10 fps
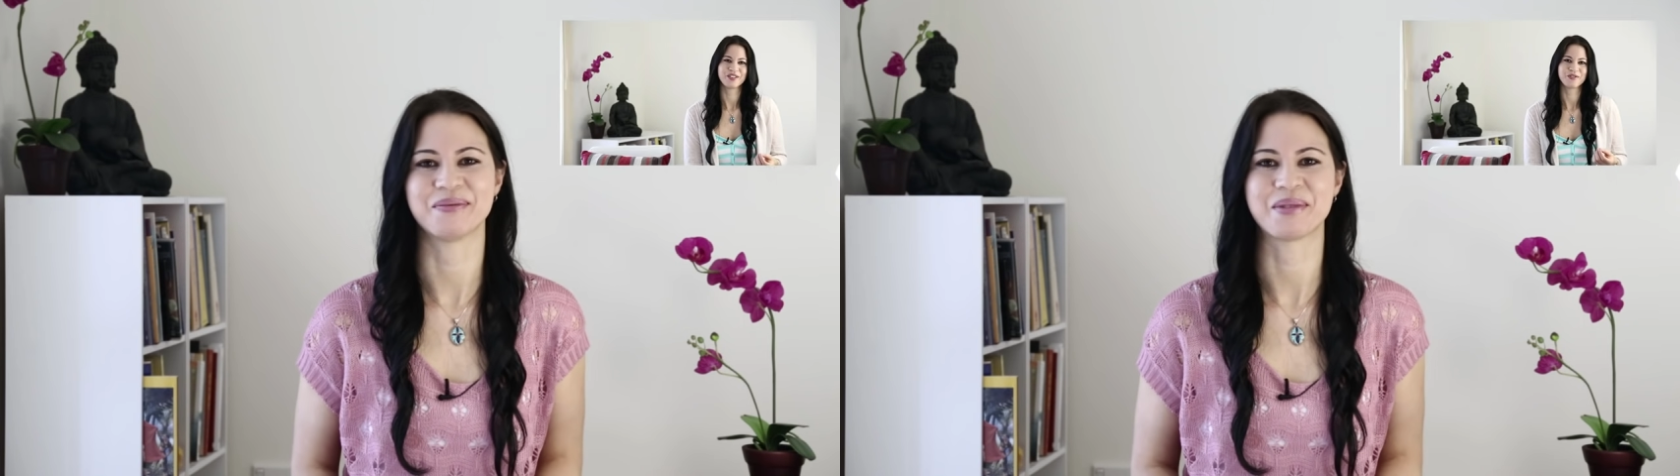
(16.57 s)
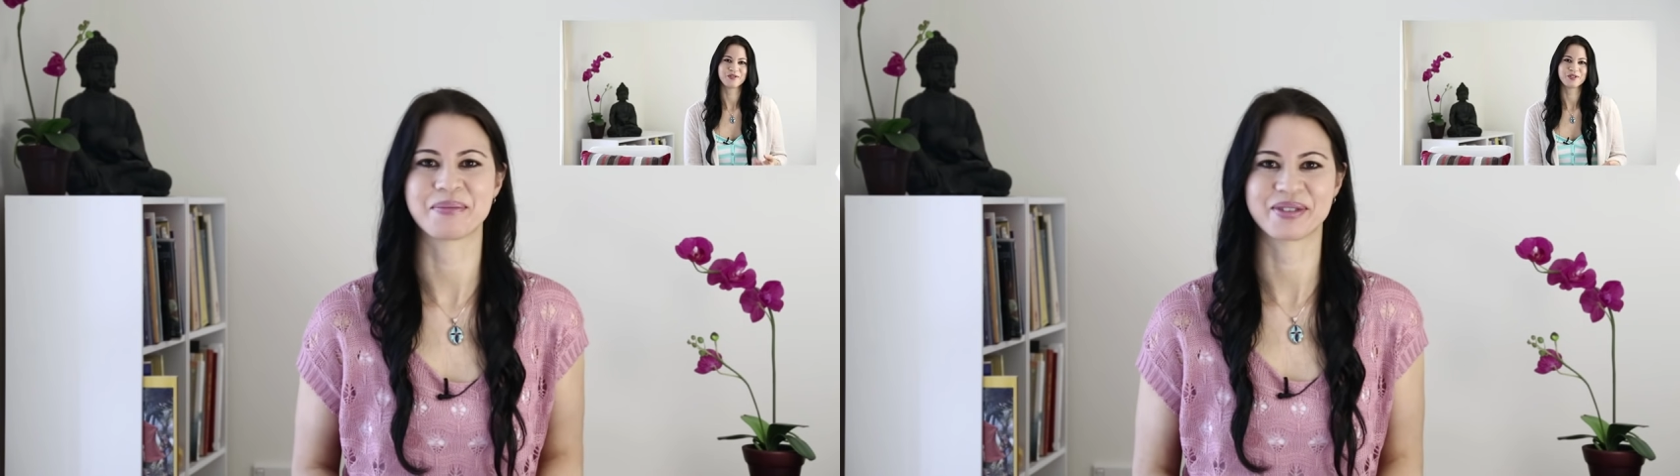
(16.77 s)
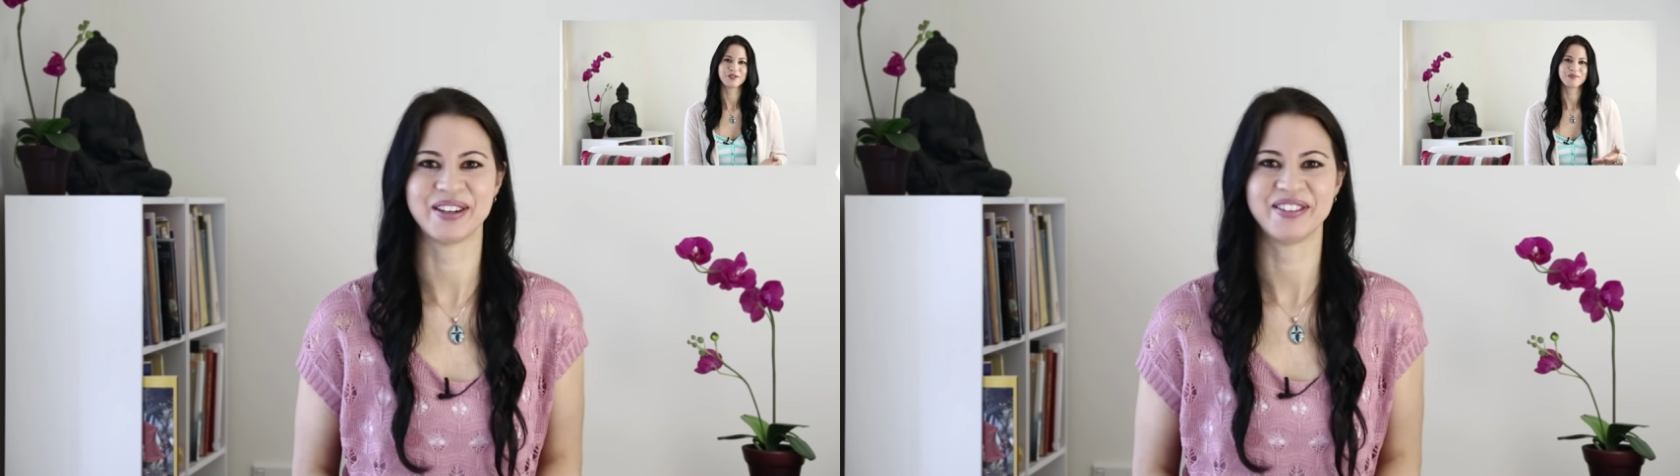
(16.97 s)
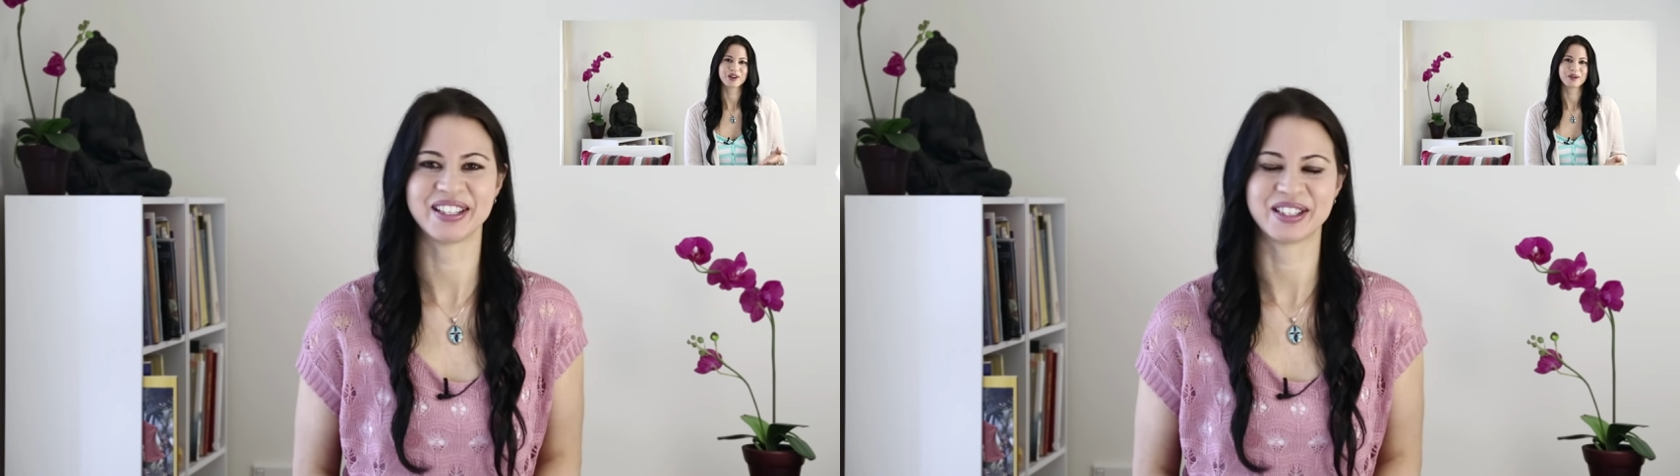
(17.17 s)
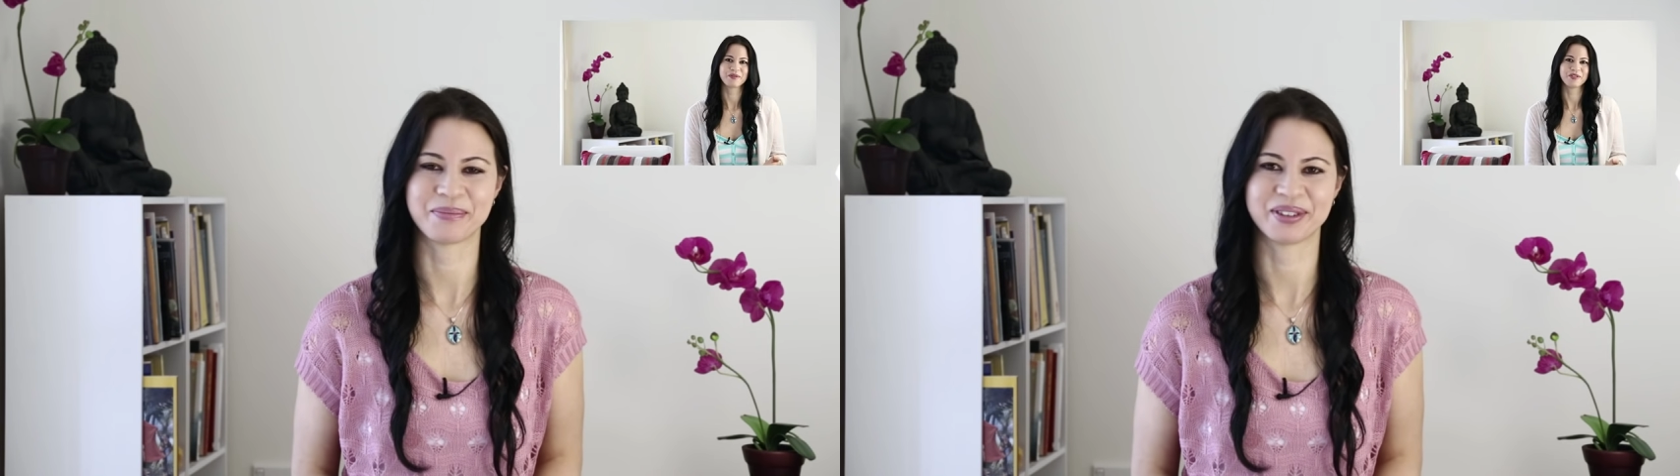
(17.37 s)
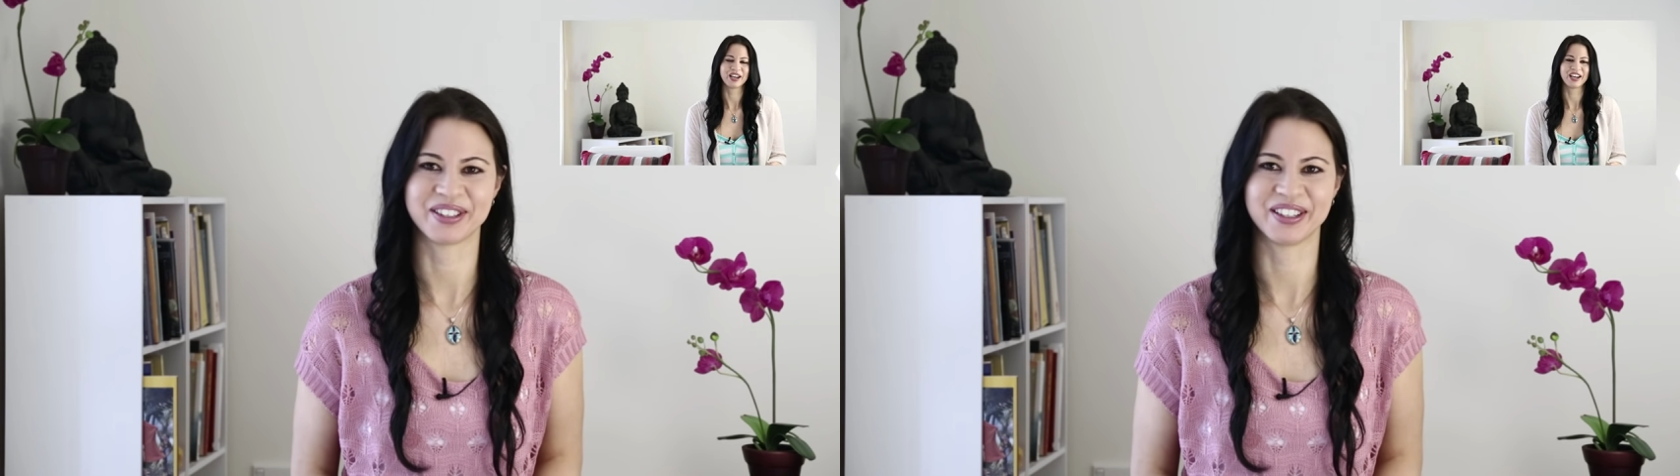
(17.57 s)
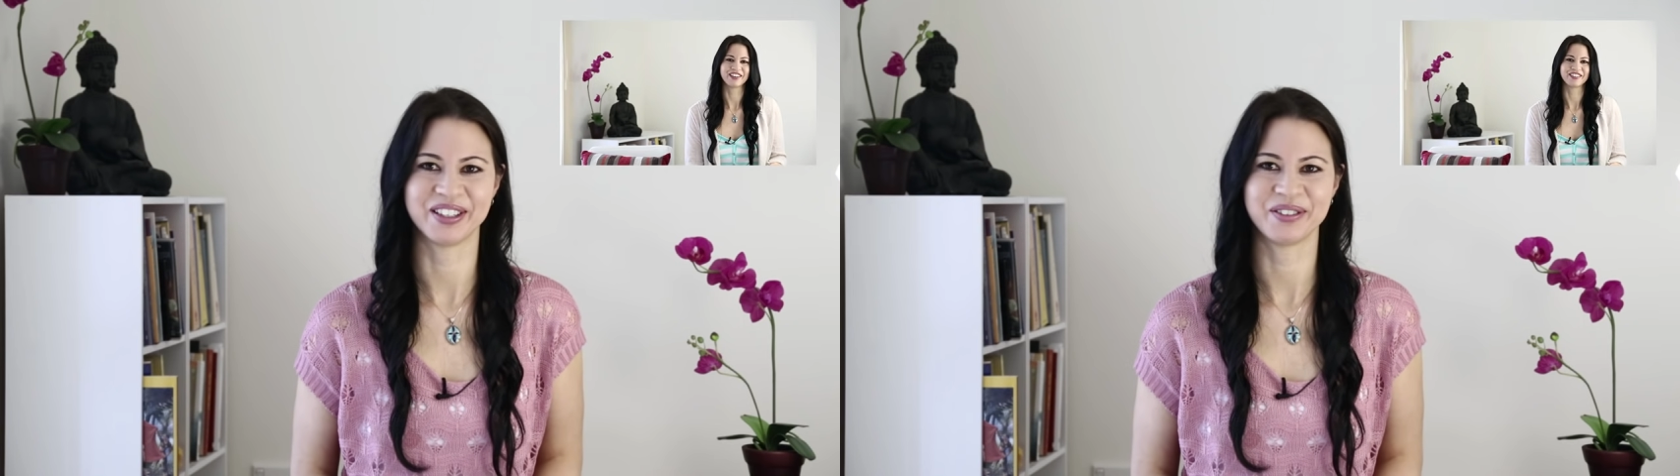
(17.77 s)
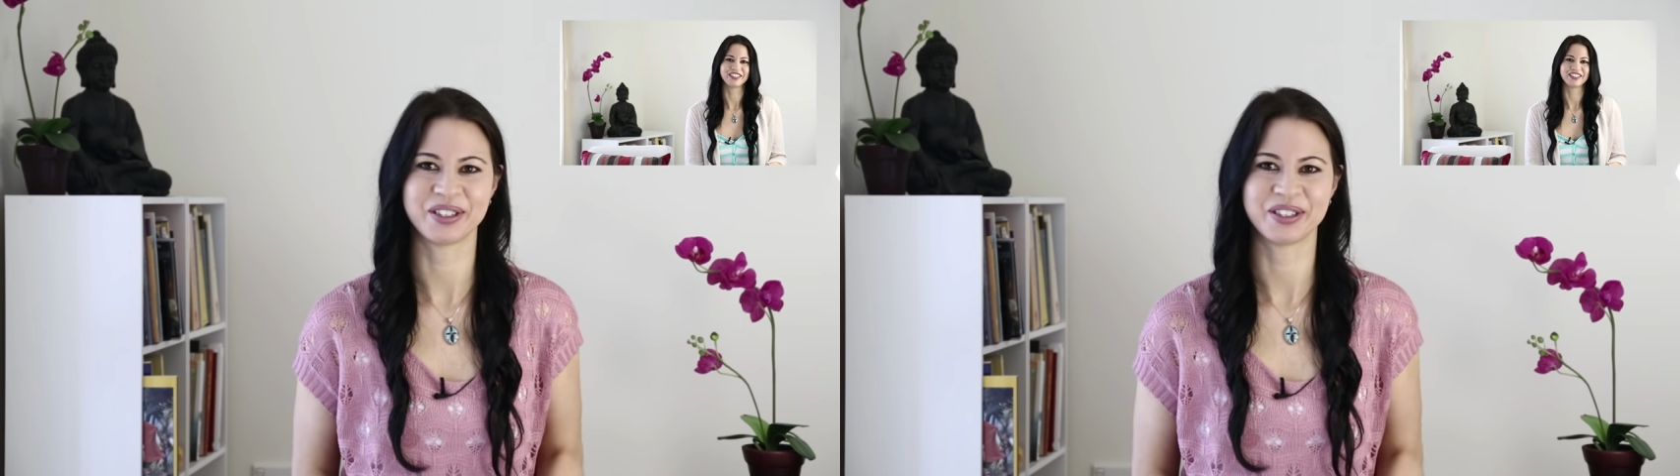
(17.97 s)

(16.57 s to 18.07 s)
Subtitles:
in my previous episode,